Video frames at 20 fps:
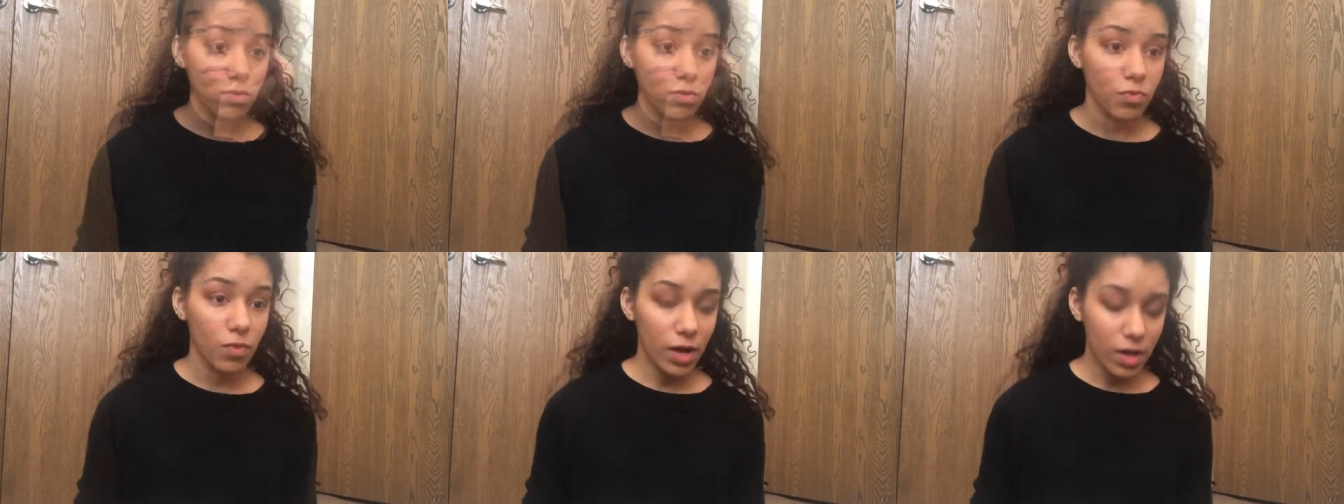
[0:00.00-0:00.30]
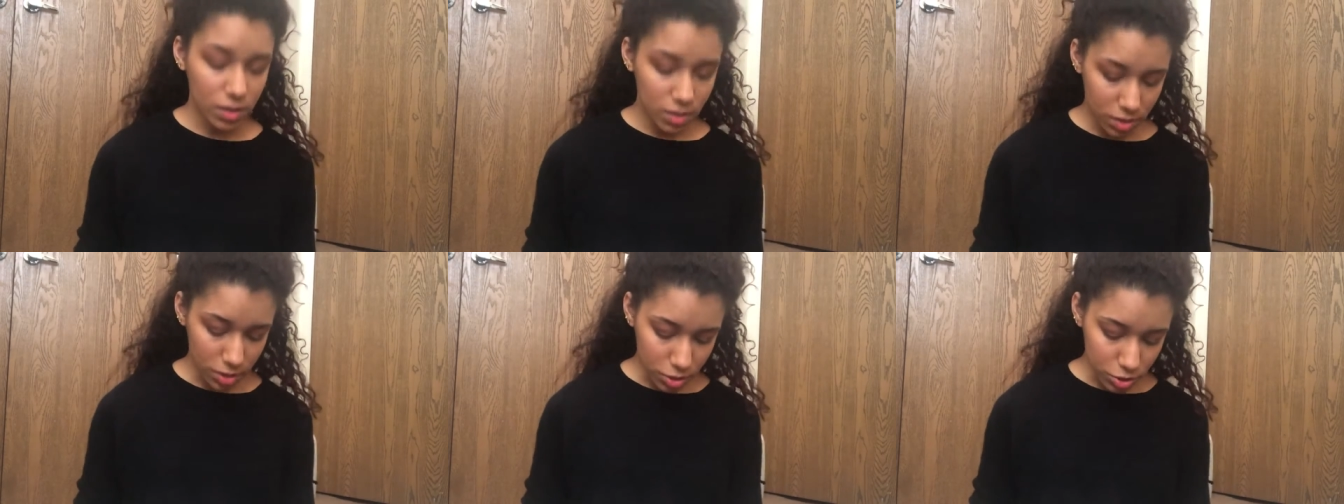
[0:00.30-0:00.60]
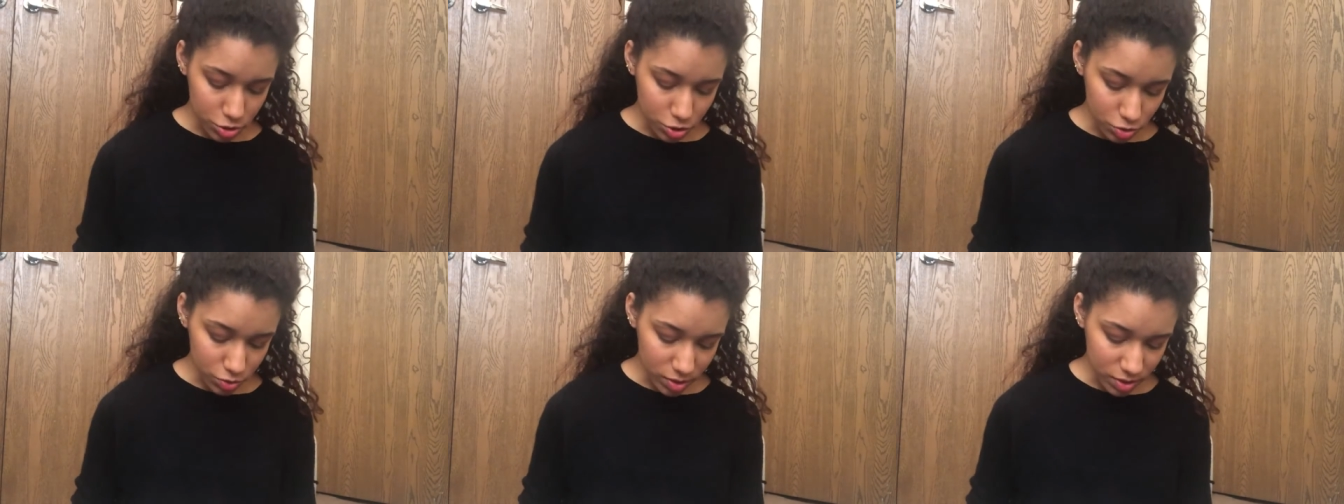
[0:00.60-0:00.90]
Wow,
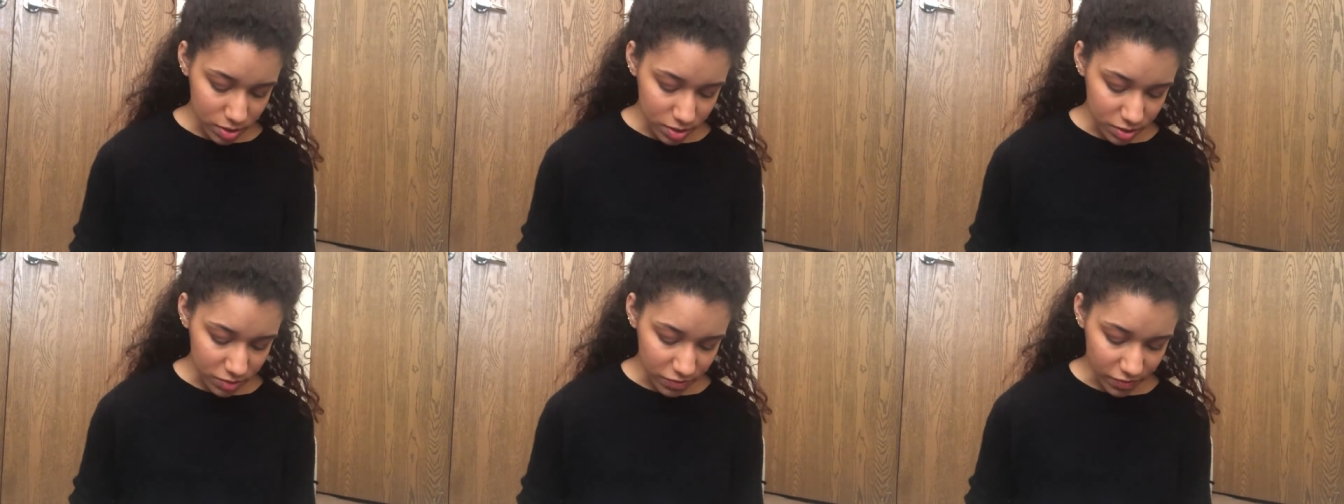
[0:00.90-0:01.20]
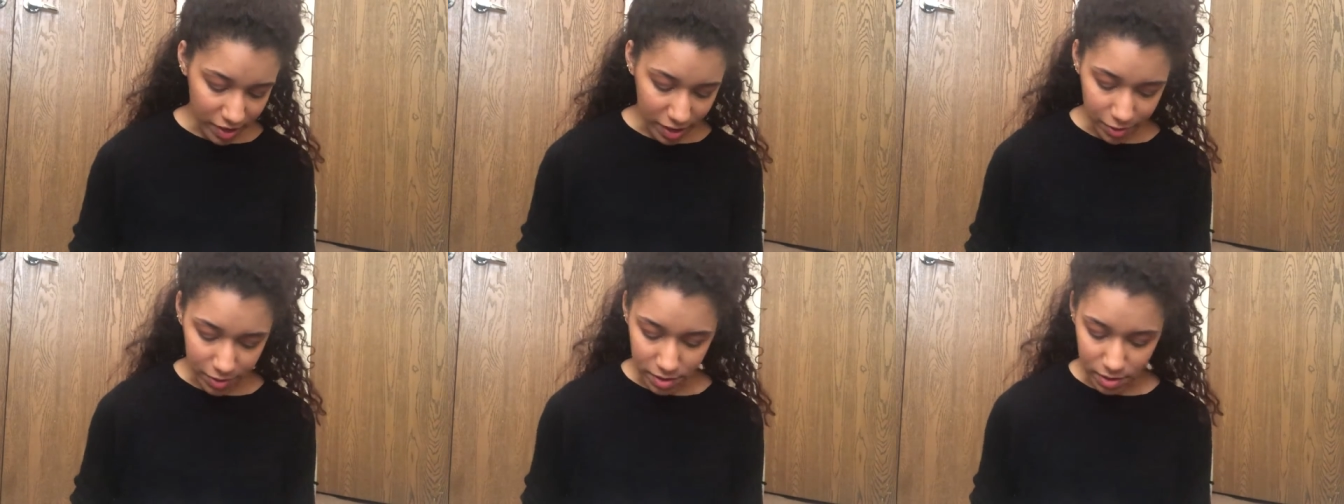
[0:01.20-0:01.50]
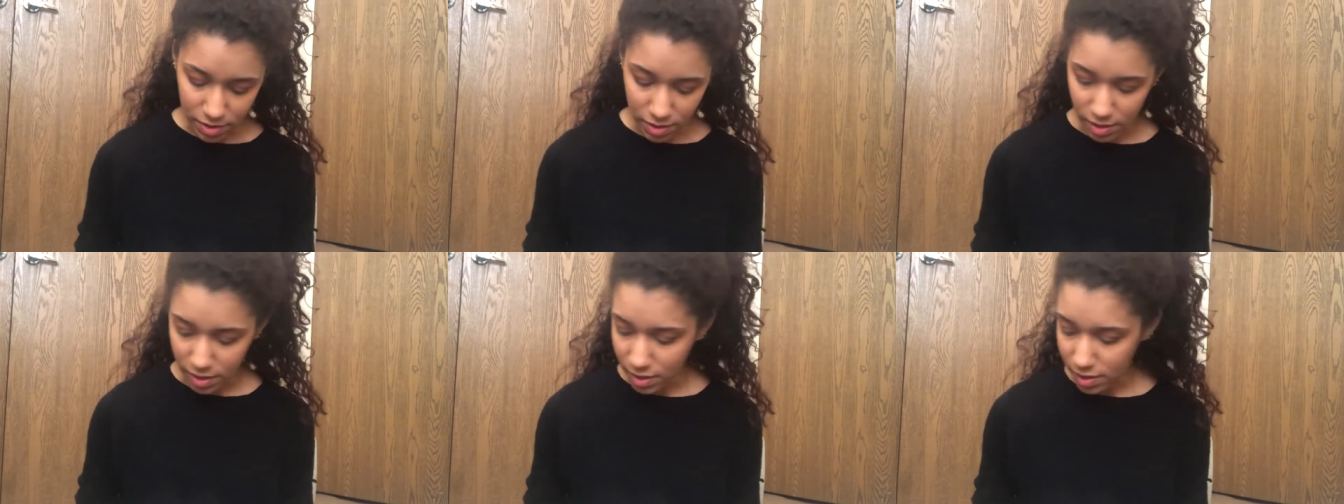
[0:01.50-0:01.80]
color choice is
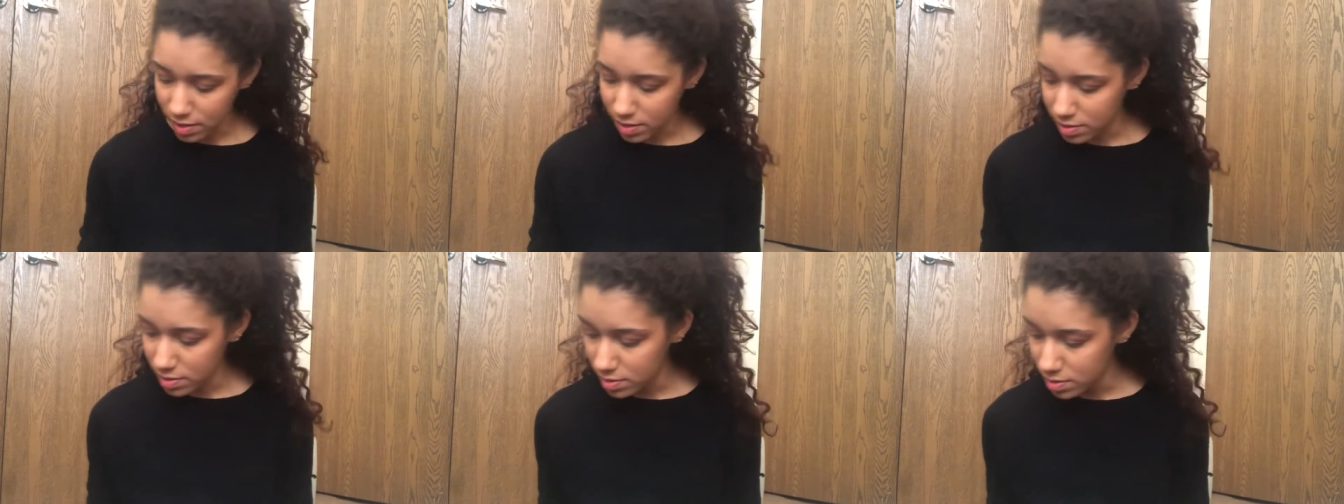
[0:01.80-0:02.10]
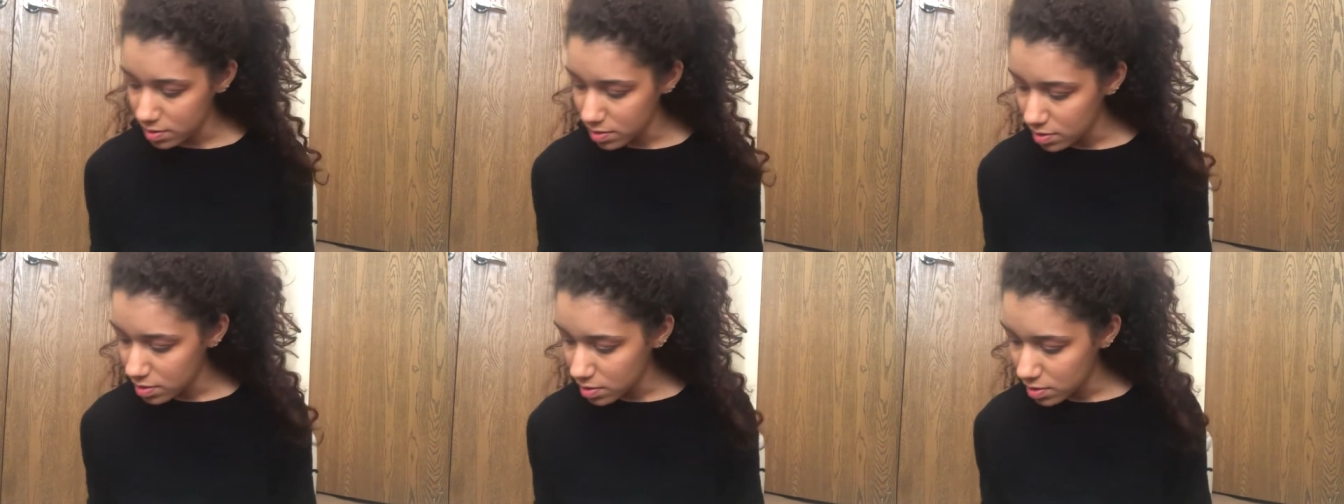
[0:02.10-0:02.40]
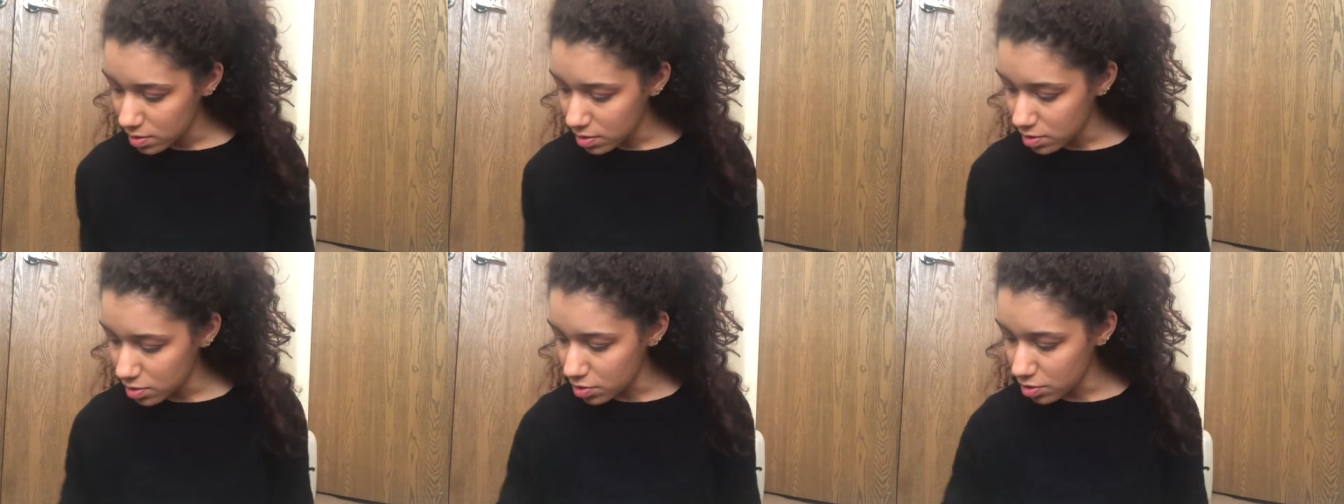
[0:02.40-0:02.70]
very like
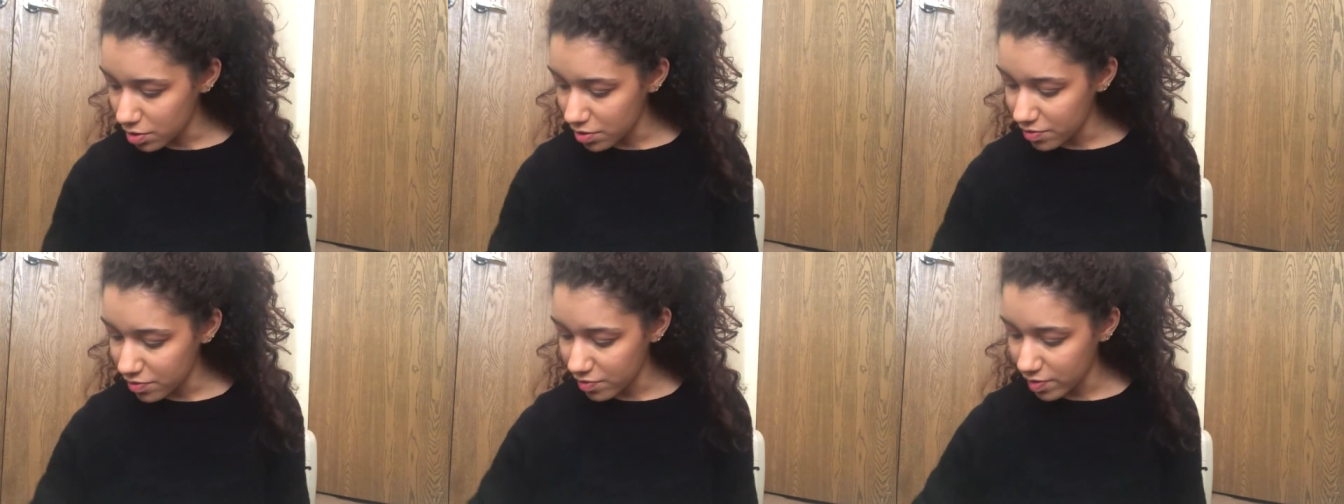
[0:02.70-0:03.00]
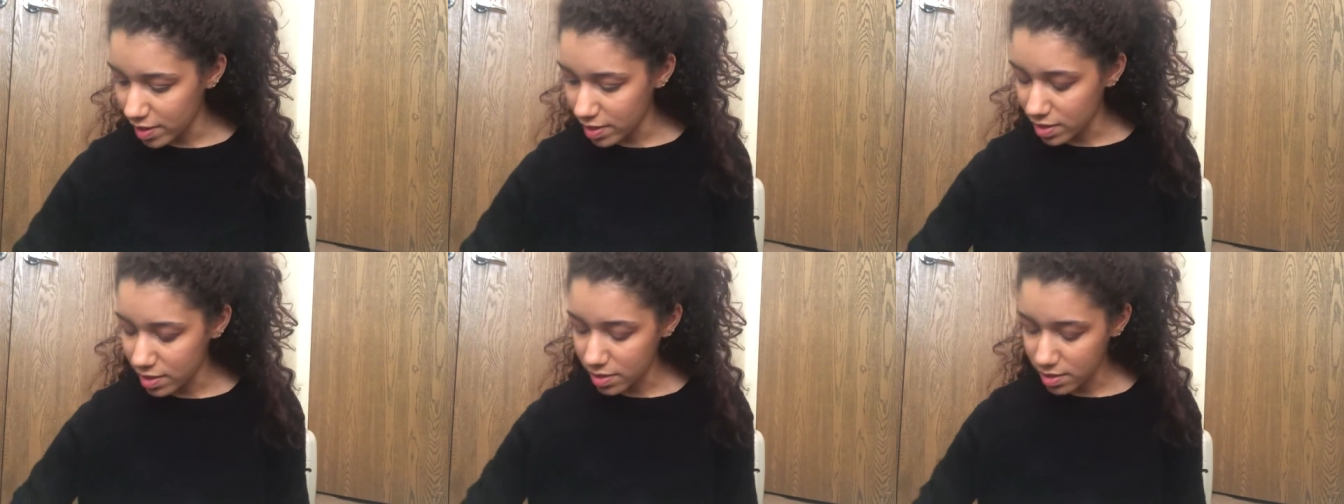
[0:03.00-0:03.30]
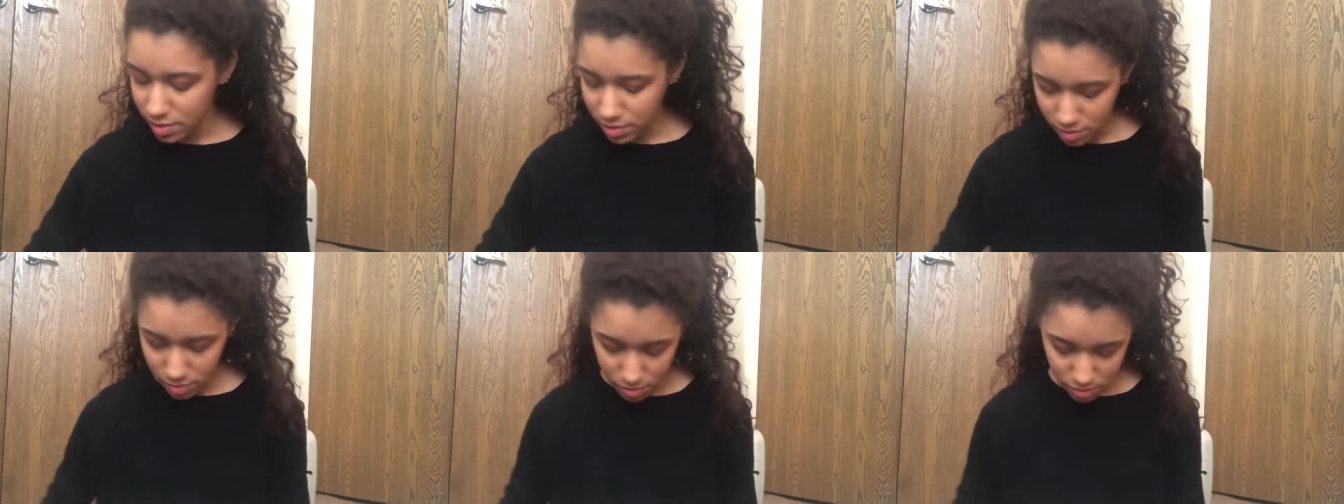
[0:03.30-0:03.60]
nerve
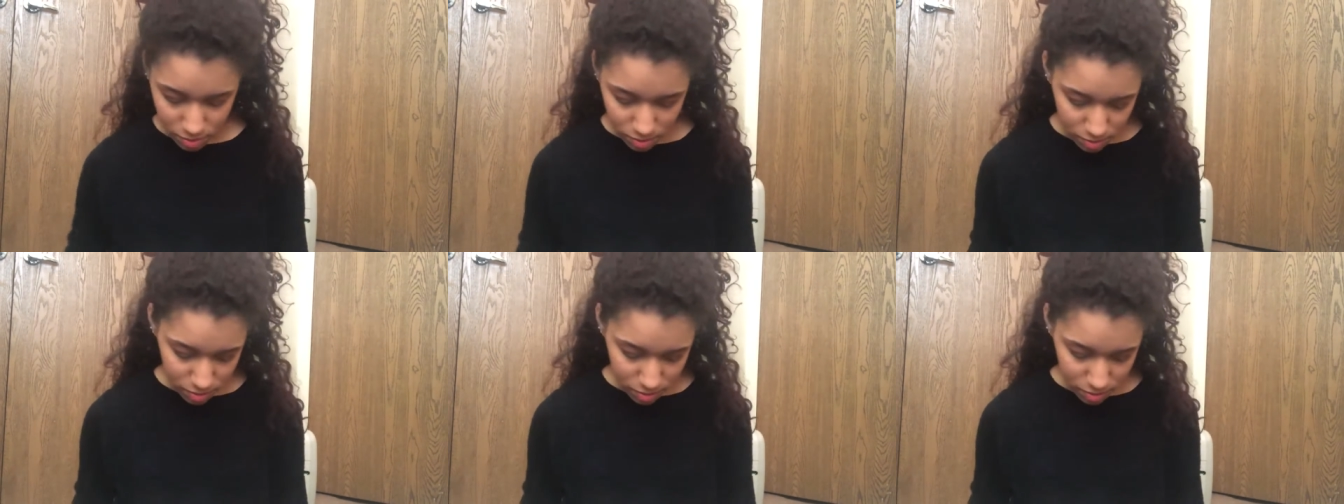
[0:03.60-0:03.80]
wracking.